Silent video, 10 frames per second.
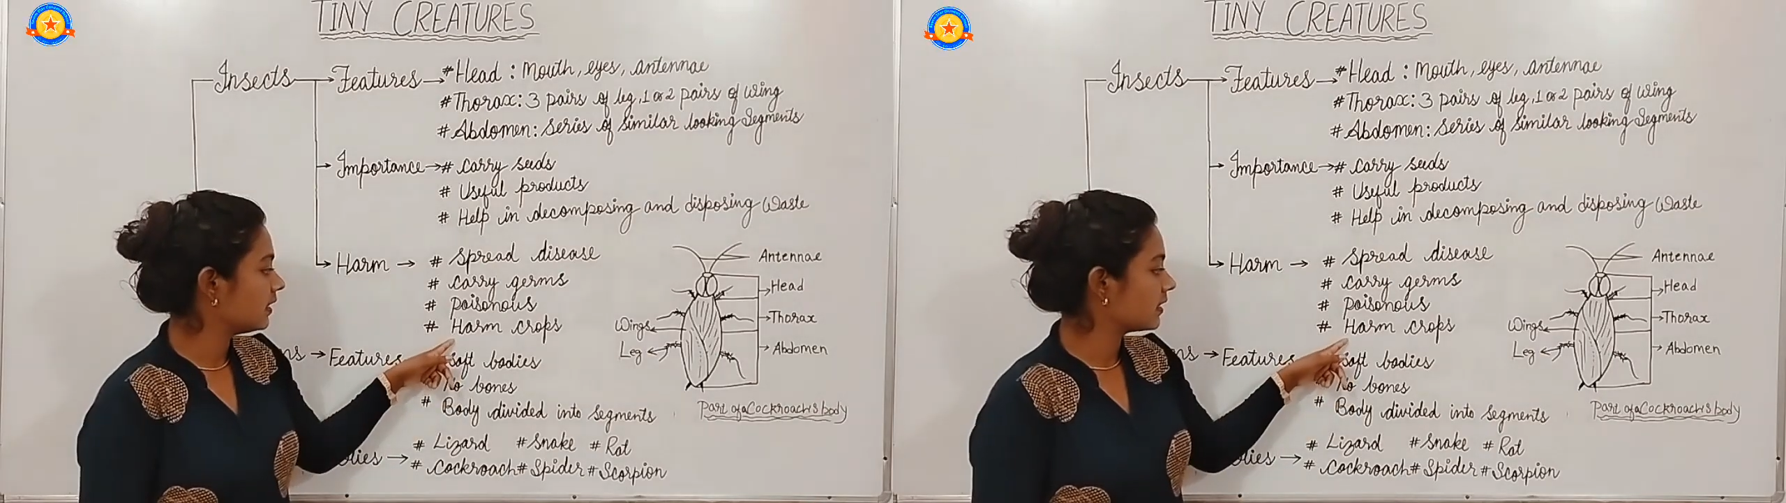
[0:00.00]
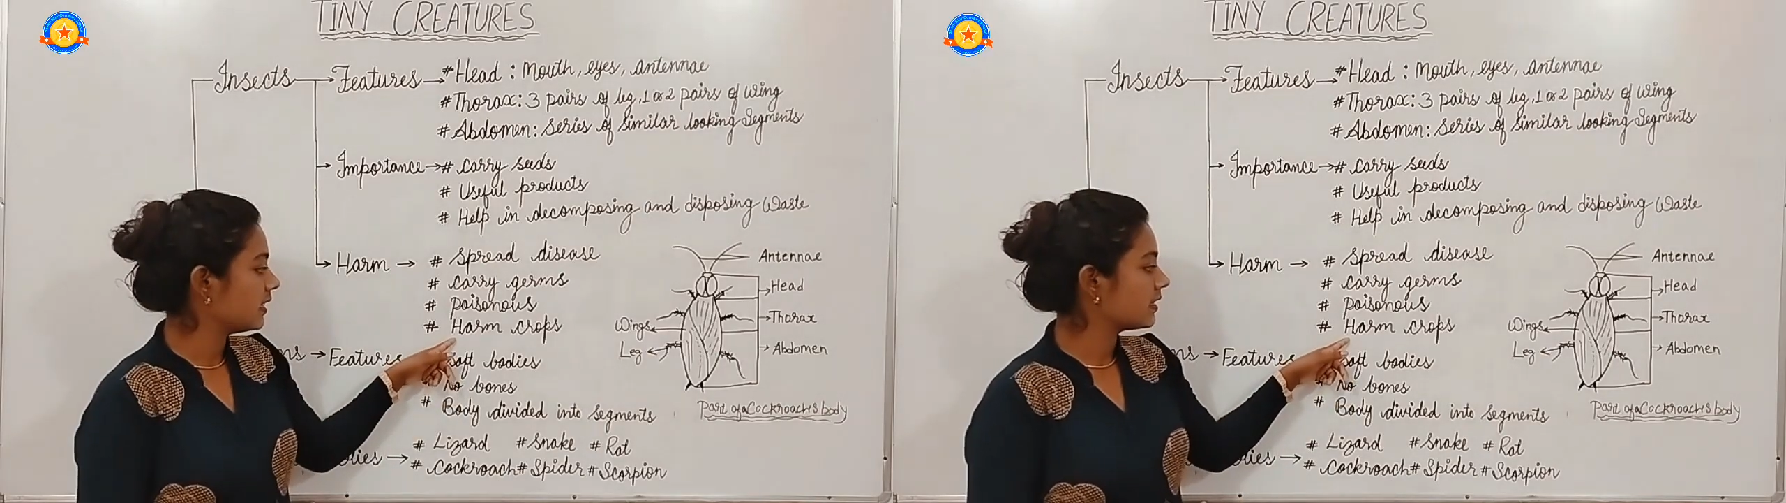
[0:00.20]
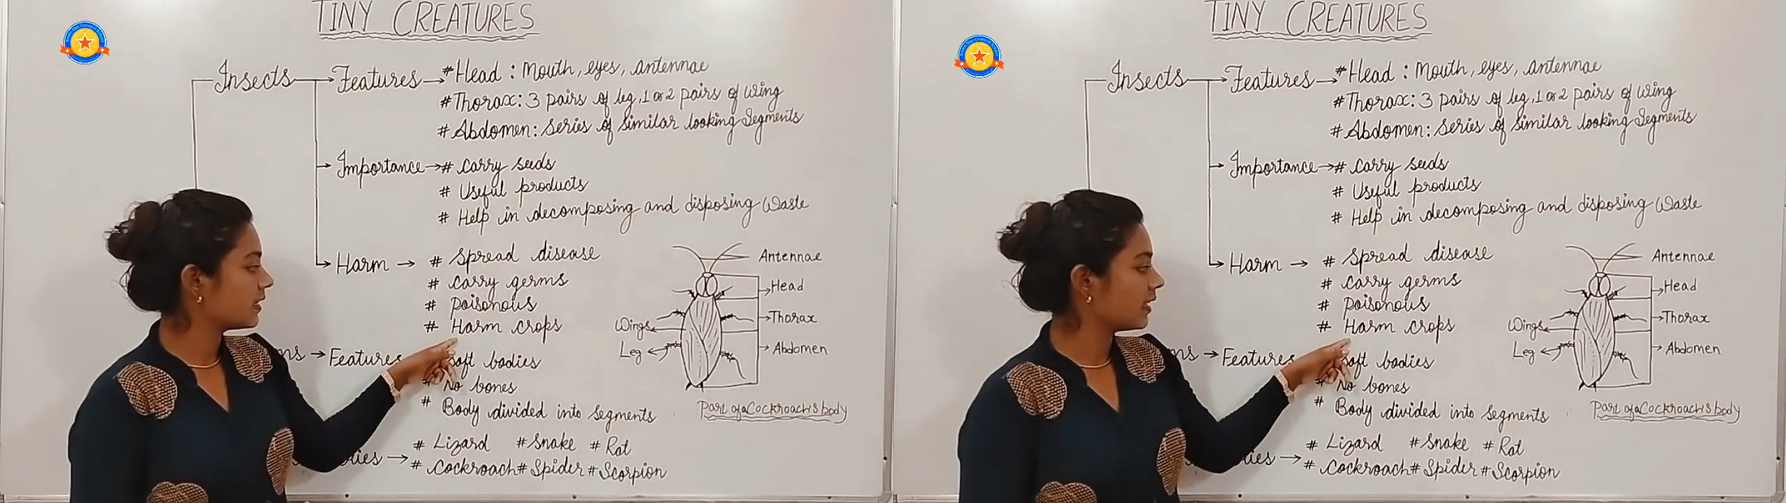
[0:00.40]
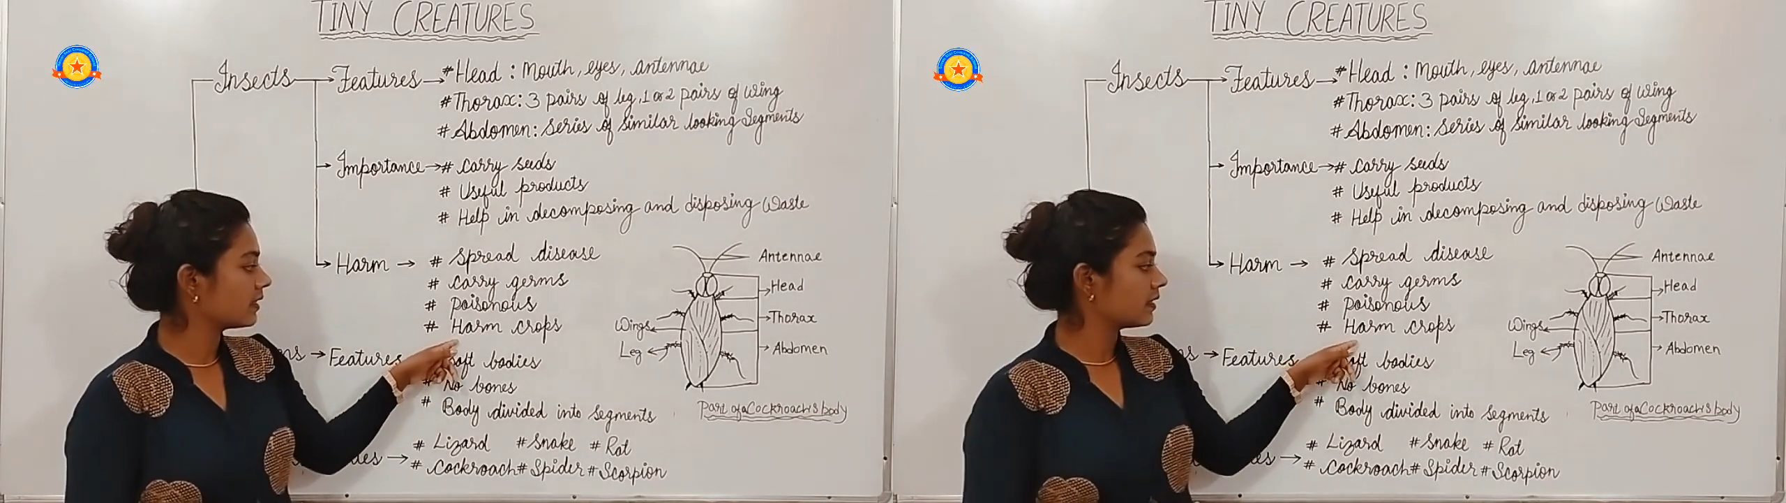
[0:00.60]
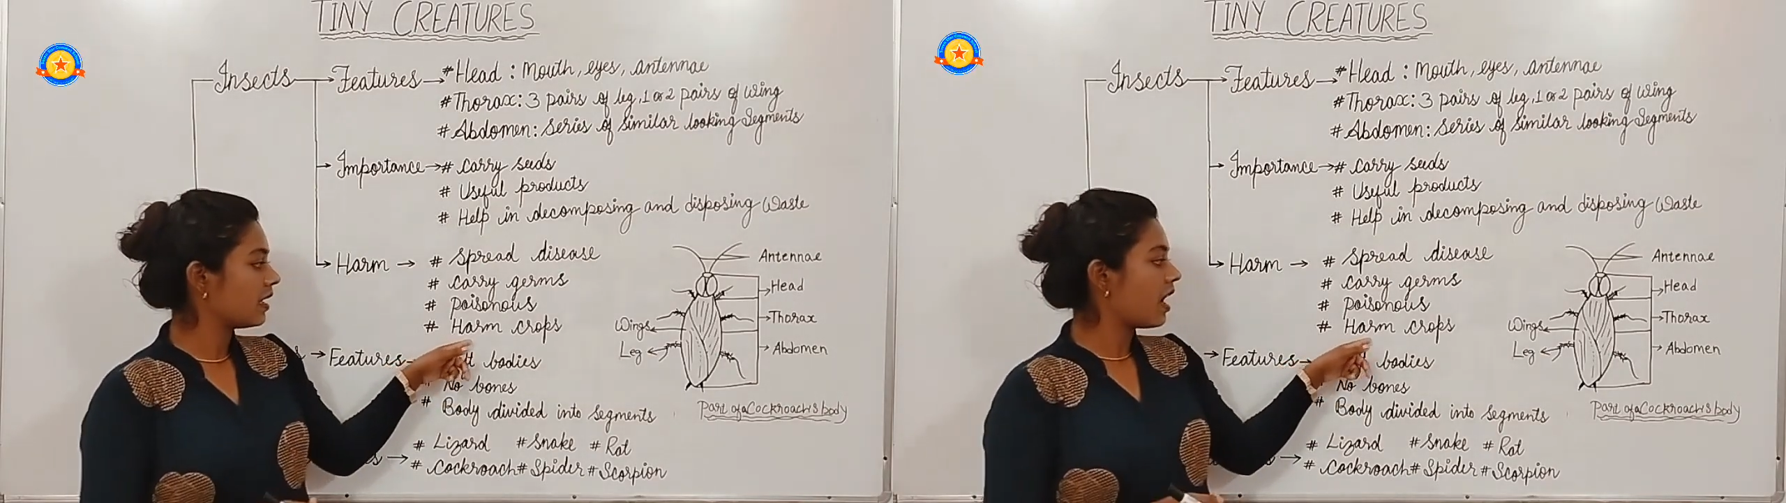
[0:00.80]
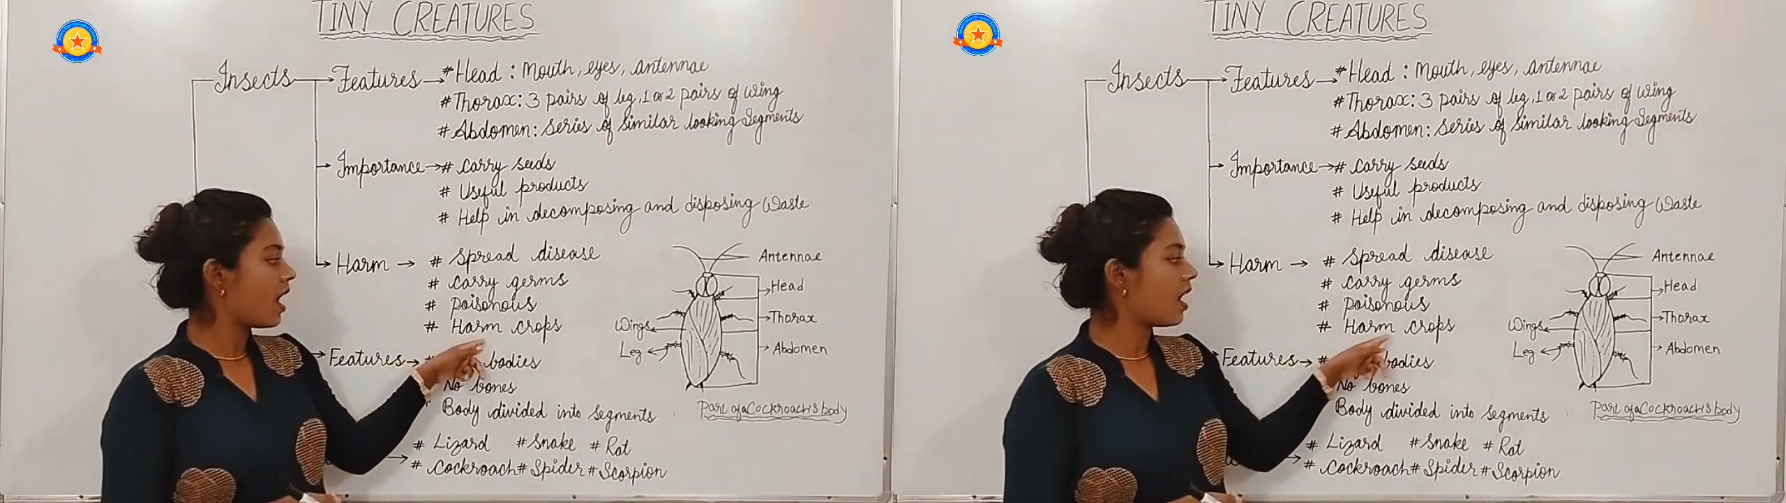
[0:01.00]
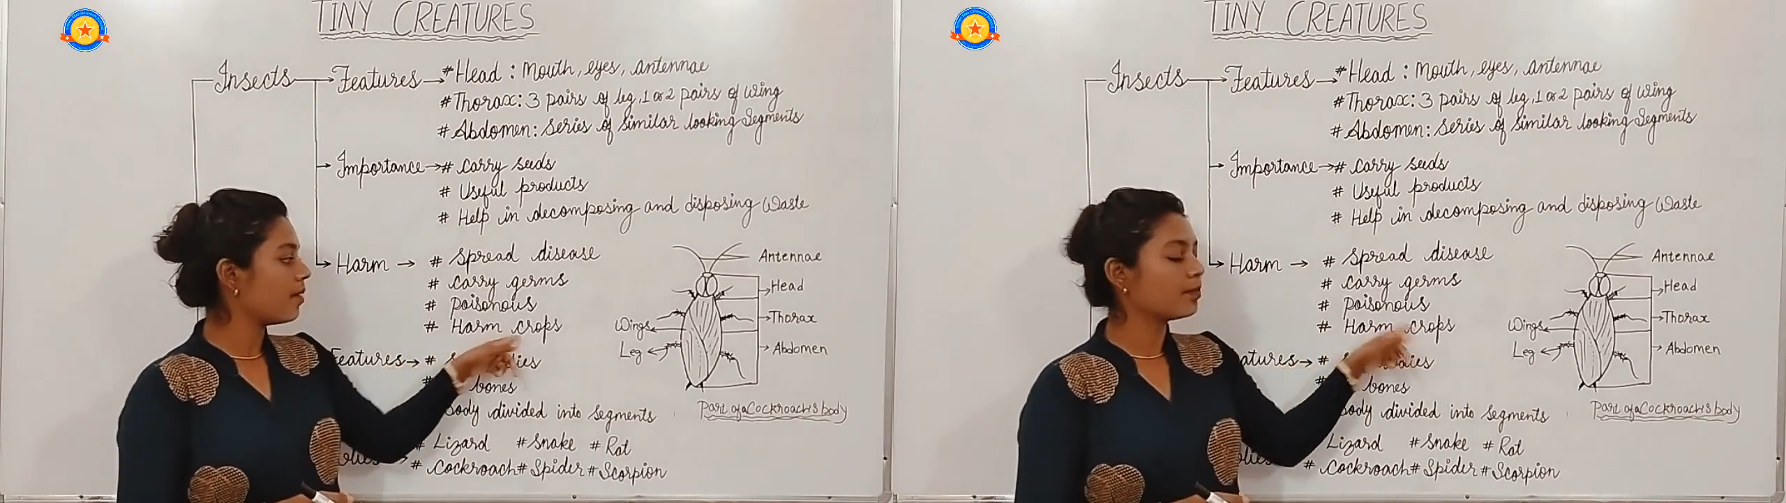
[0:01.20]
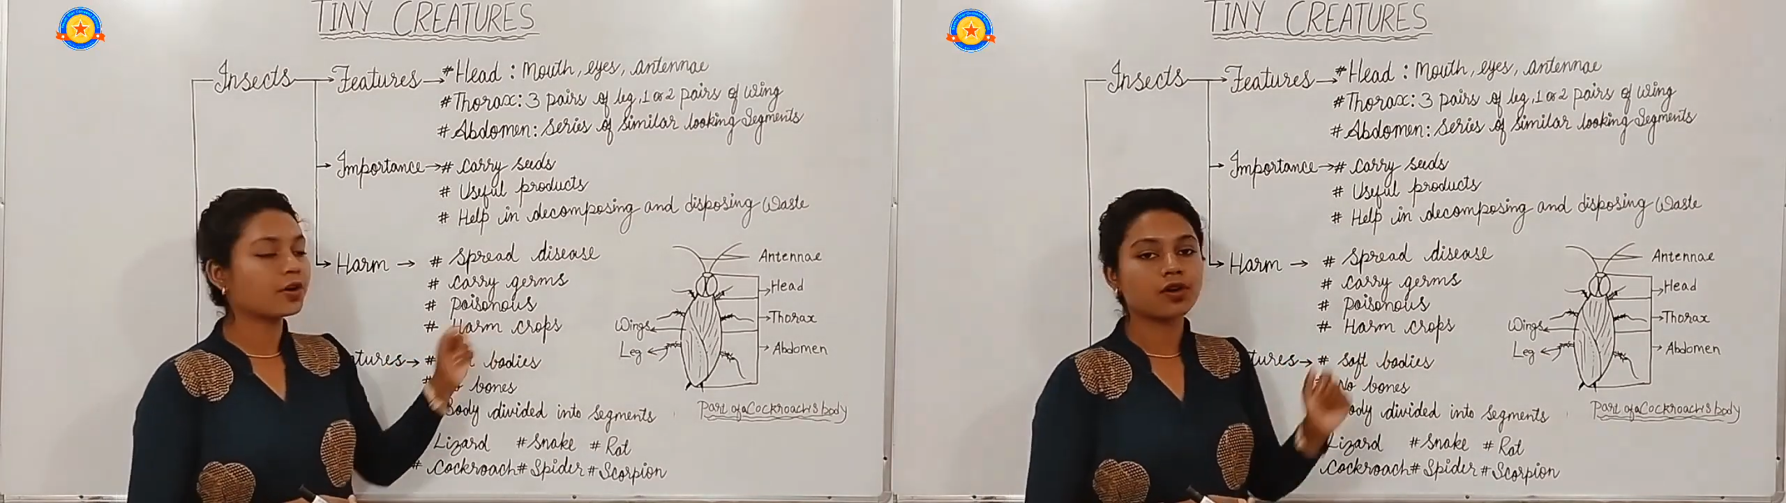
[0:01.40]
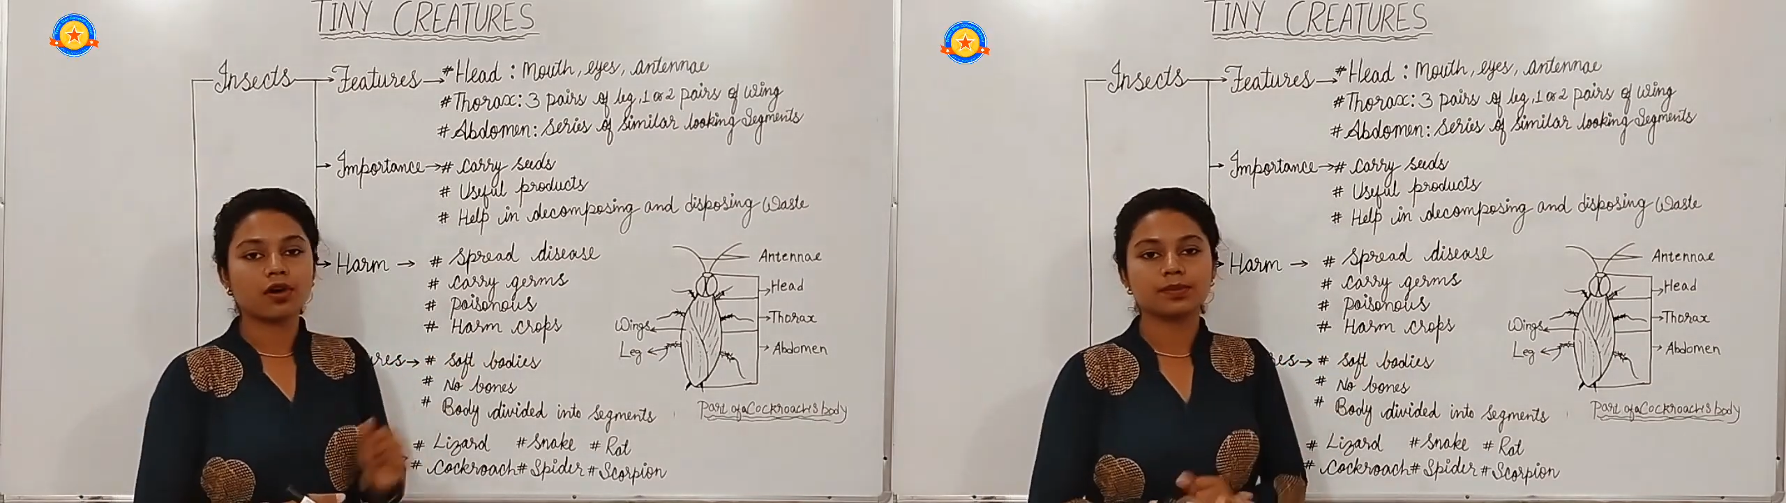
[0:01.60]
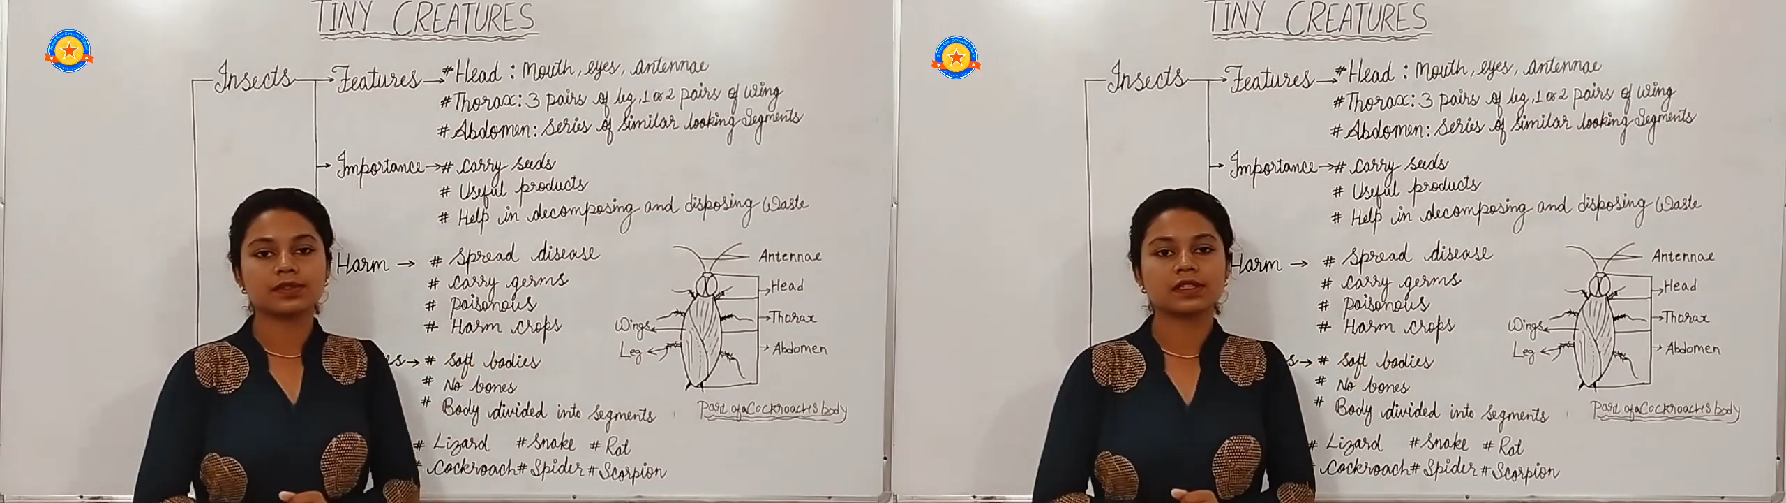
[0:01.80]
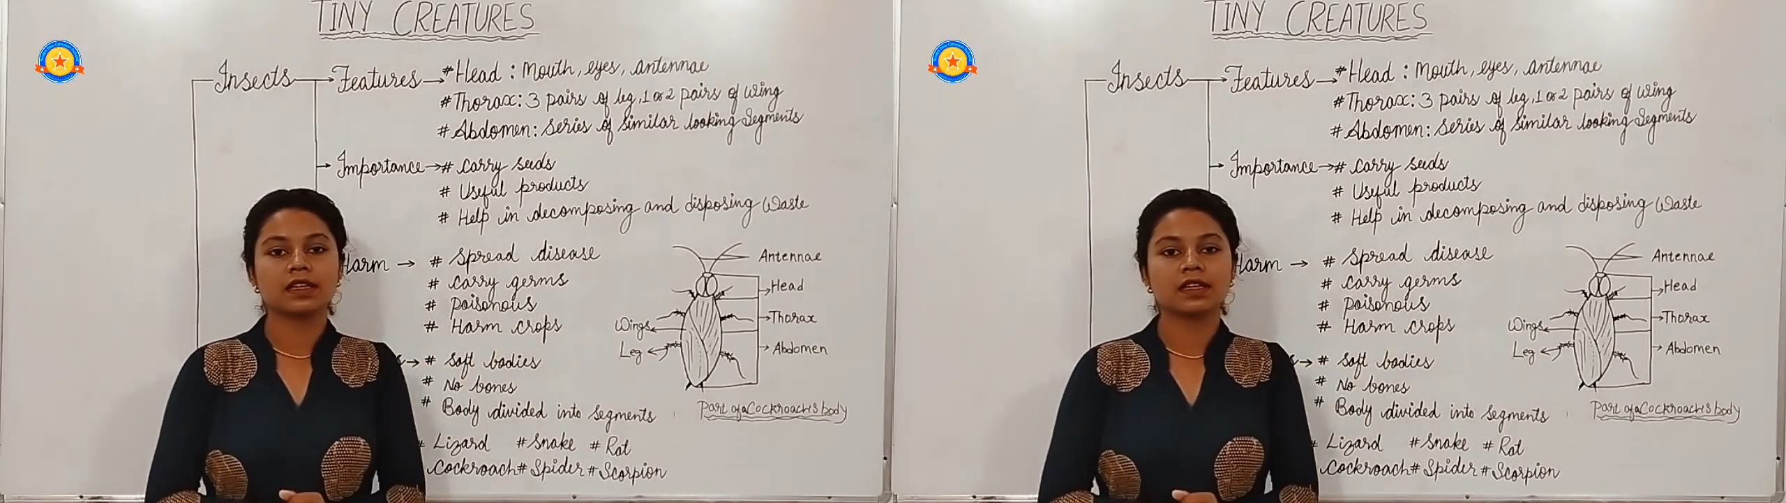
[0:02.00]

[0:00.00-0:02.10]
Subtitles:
insects harm crops.